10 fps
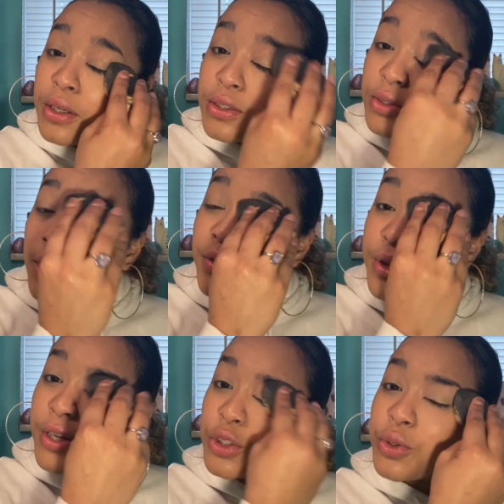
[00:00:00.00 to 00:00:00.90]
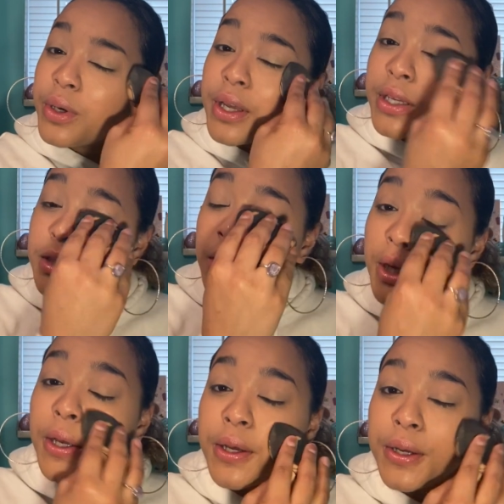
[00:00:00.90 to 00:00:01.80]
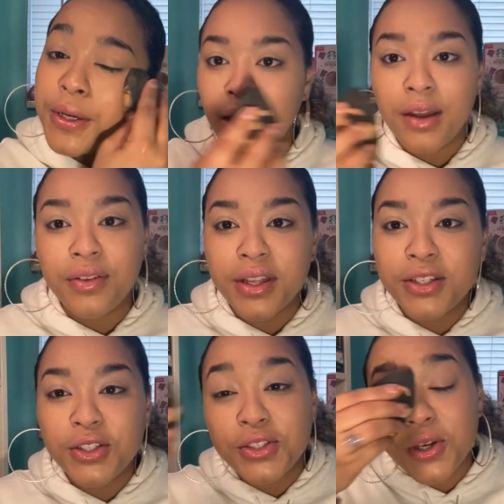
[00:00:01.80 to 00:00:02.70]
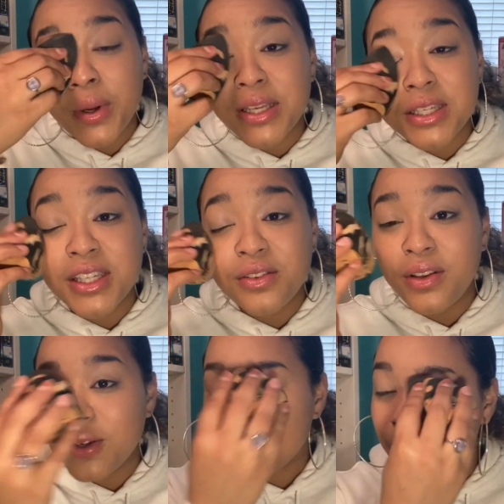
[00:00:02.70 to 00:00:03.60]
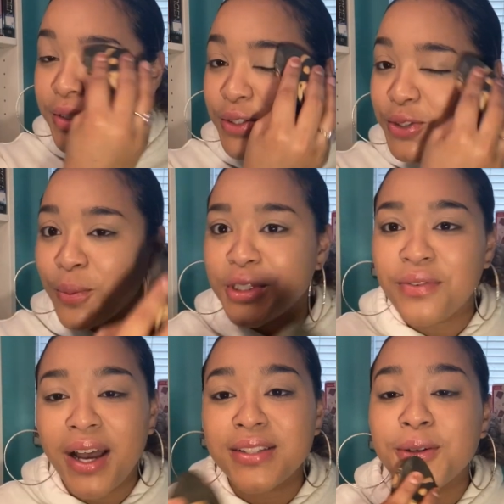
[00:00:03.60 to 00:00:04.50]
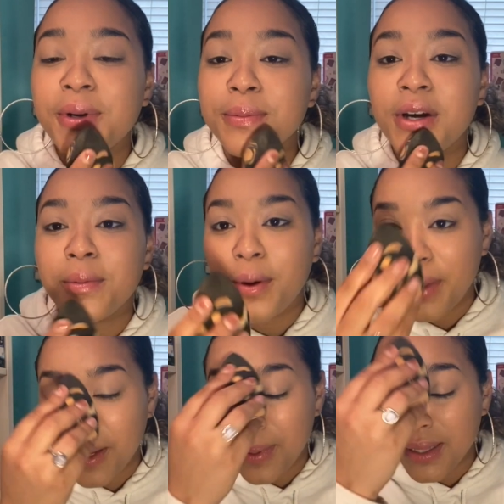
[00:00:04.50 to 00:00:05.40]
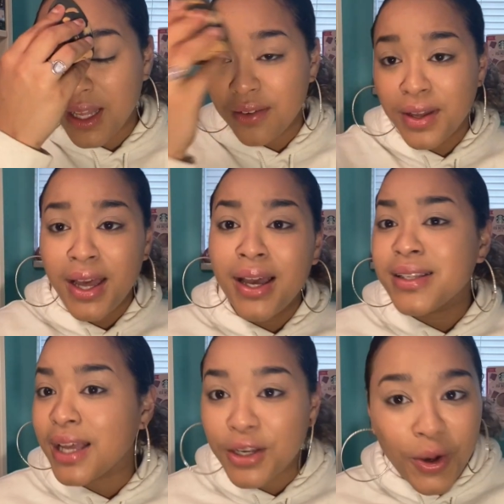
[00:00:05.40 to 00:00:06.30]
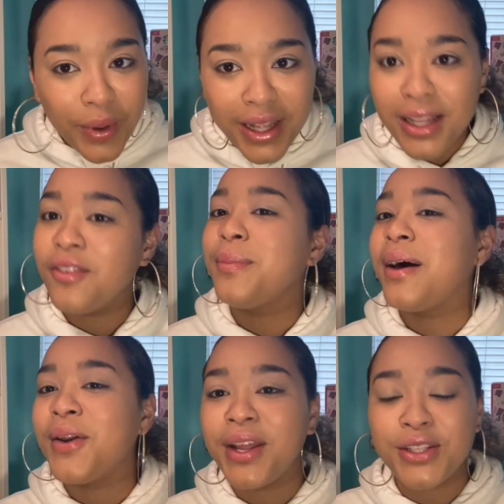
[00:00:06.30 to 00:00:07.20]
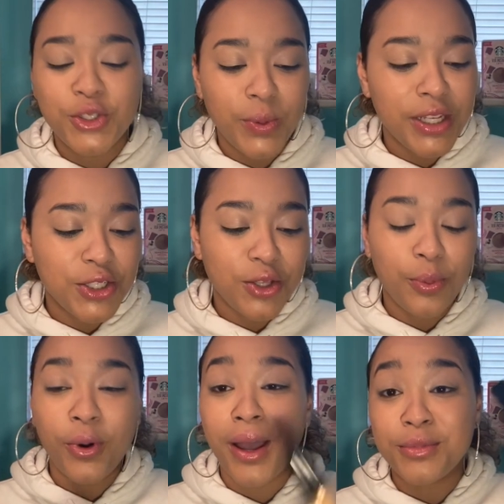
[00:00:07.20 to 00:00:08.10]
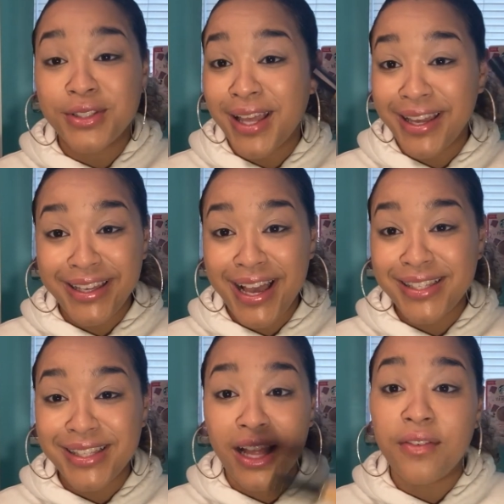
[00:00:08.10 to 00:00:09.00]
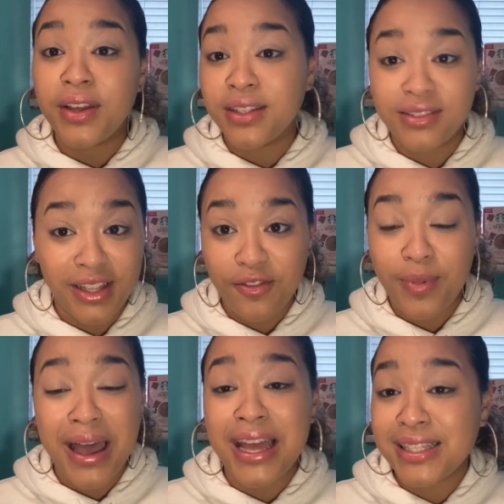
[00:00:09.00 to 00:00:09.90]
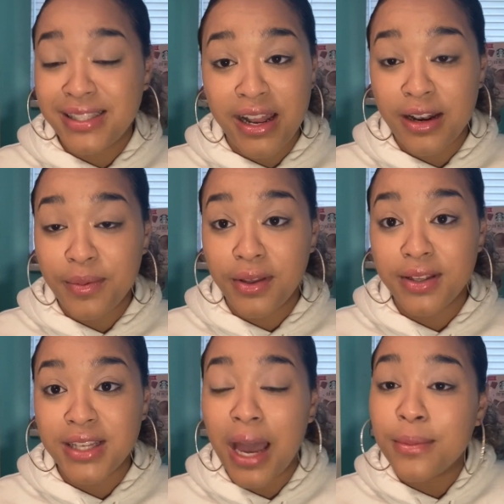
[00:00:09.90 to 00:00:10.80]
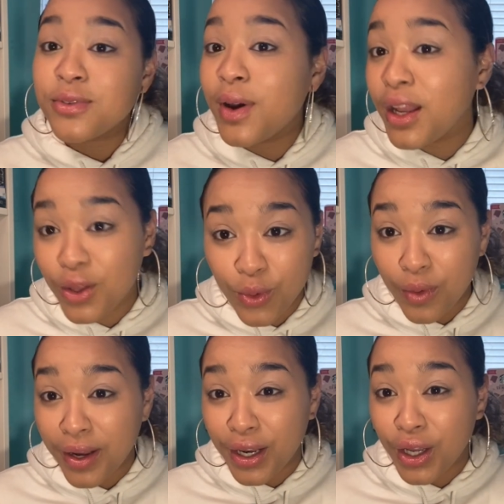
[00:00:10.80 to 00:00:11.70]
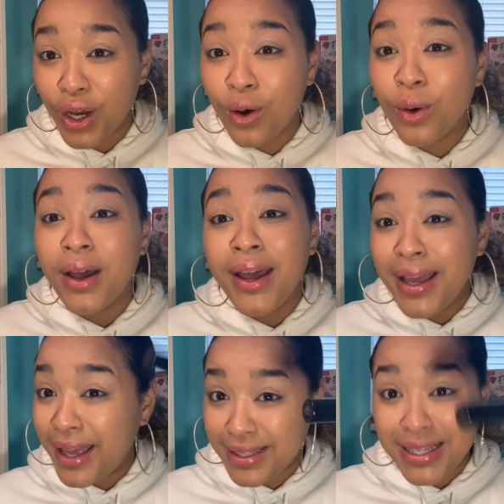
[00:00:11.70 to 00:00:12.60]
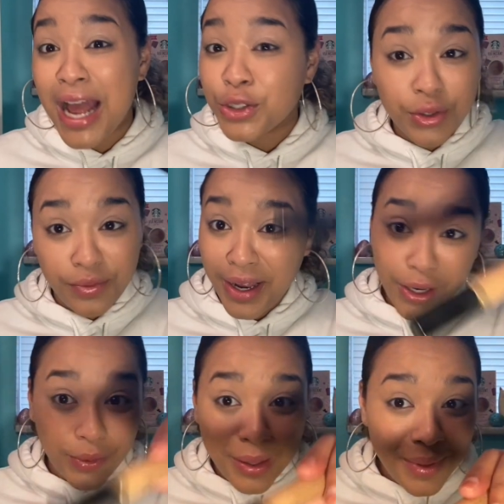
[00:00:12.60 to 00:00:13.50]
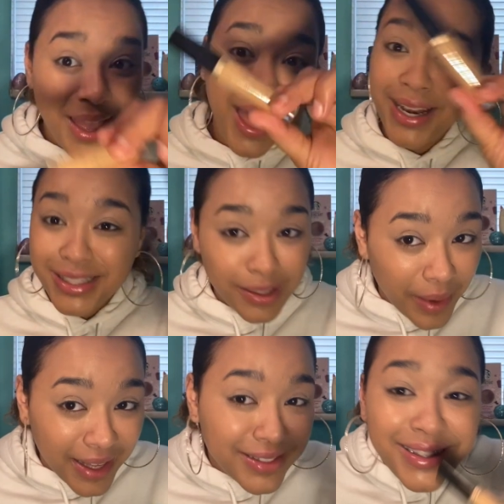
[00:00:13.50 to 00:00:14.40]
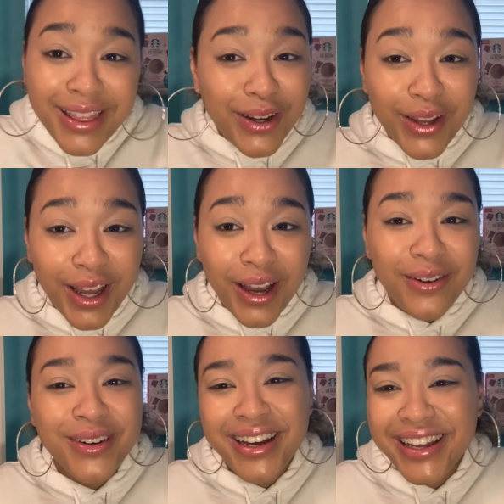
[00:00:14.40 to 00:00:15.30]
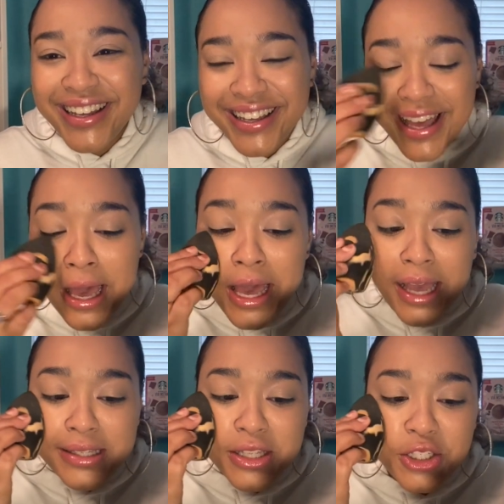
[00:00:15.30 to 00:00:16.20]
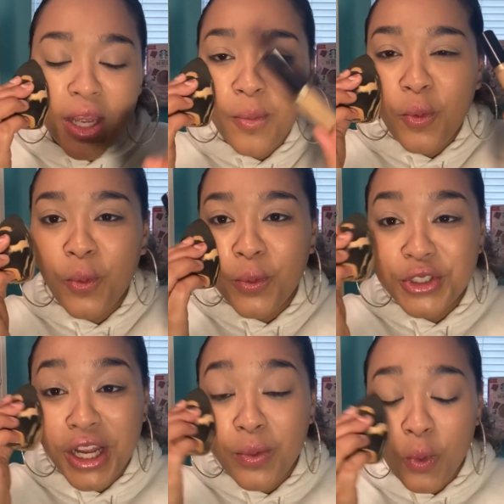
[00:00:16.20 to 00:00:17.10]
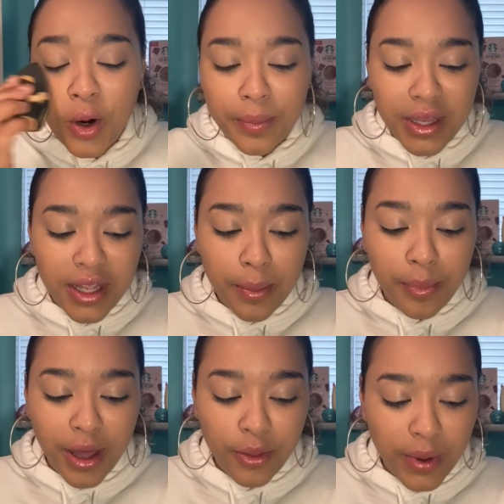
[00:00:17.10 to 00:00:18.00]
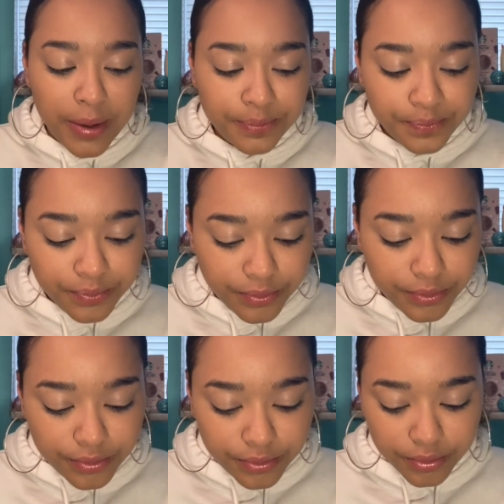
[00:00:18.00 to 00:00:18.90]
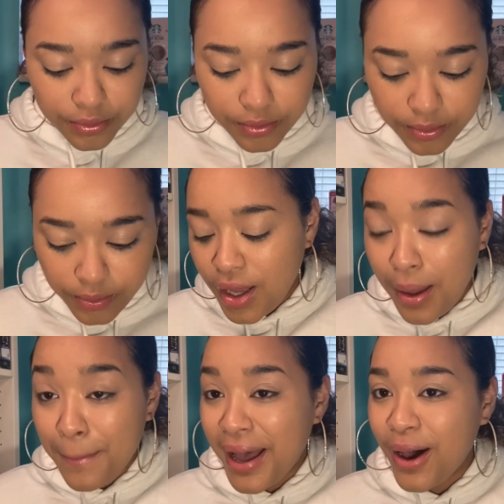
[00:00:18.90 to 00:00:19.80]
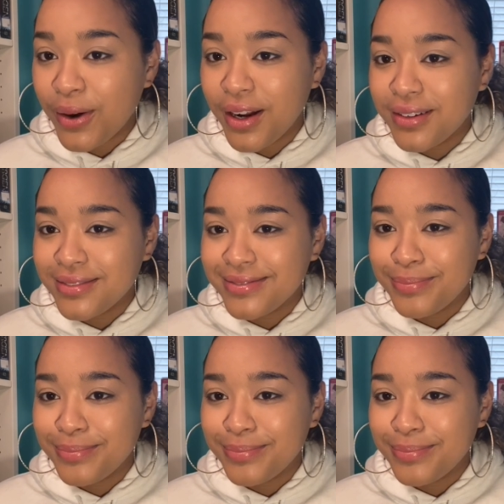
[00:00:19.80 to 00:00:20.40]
so I really enjoy it. I feel like it's just so easy. These videos always are so much faster when I'm talking about makeup I love, because I know what I love about it. It's sweet to the point I'm just like, yes, love it, live by it, said it a million times already, you already know. It's naturally radiant creamy, and it's the best. There you go. It's in the shade warm medium, by the way. Powder,